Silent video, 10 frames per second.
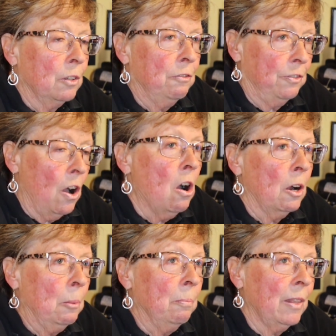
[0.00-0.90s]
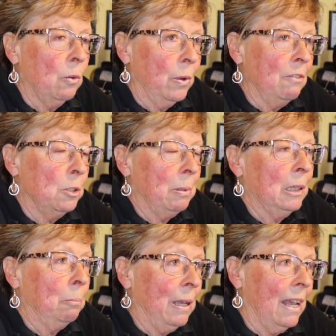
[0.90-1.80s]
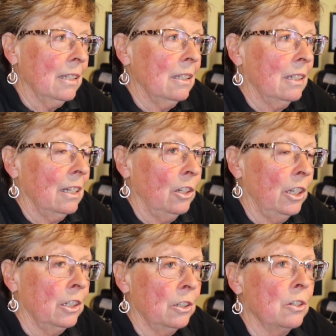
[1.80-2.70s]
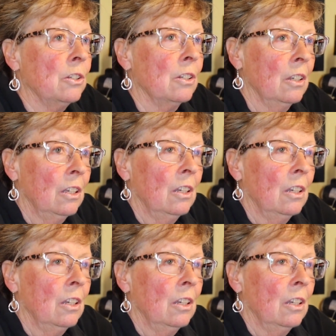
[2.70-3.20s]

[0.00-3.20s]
farm that we've spent the past 10 years